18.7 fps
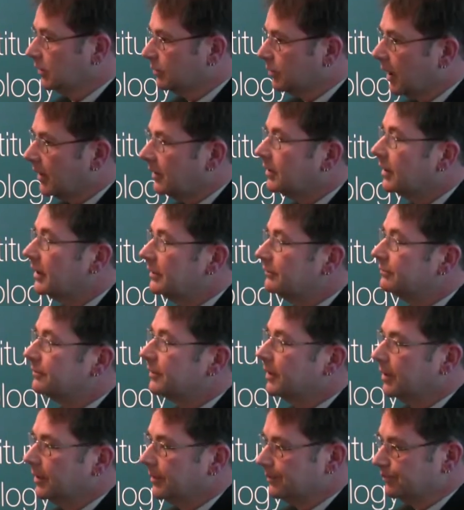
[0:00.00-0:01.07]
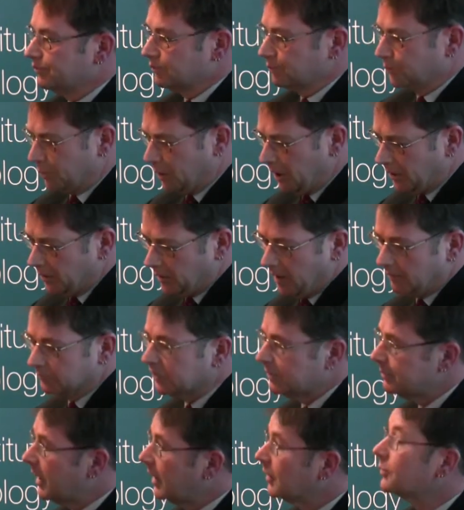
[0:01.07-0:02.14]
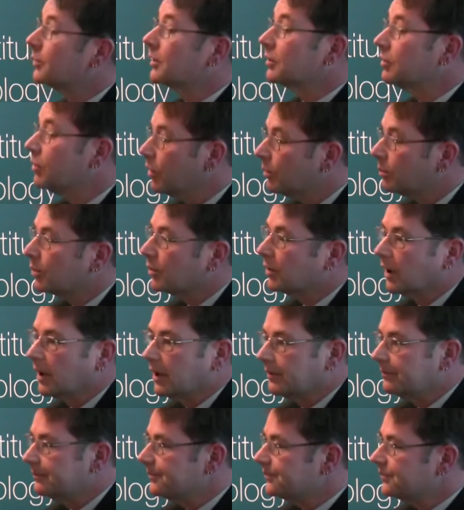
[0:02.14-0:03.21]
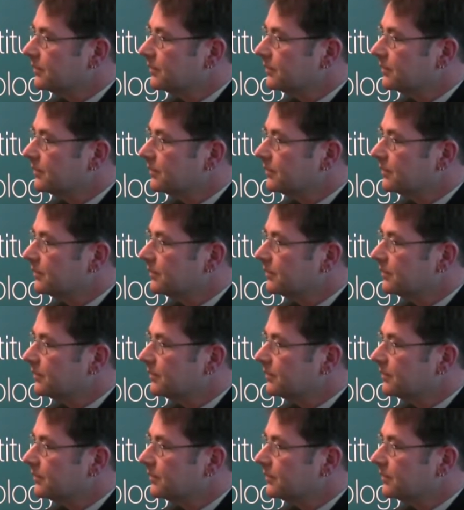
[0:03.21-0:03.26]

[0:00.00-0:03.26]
Great need for programs to be able to incorporate